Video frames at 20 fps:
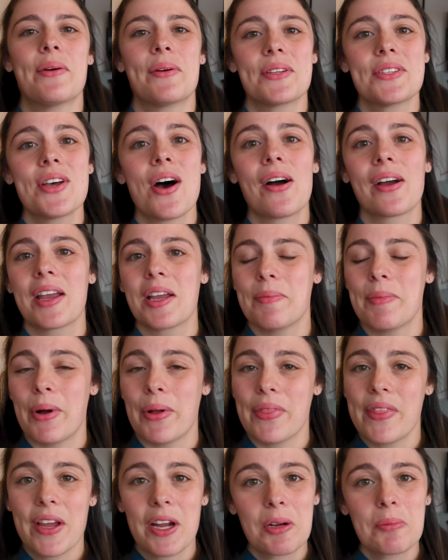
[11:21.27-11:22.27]
were talking
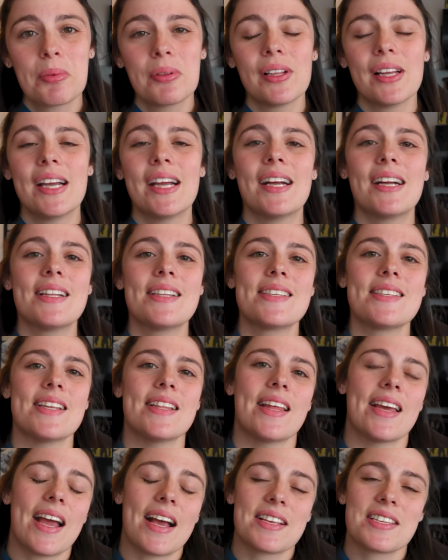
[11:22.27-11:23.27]
about their plans
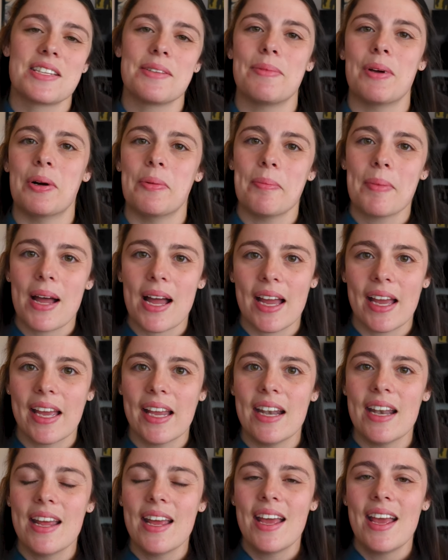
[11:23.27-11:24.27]
and they asked about
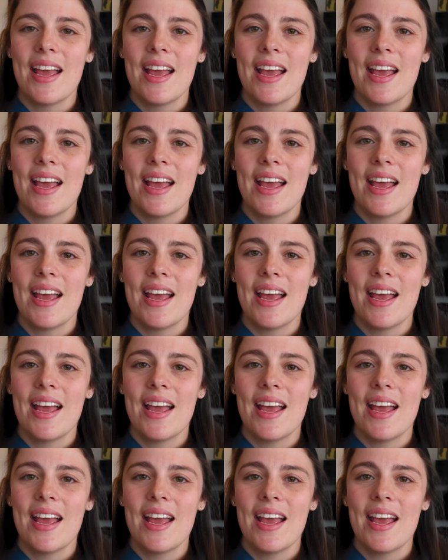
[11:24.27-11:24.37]
mine,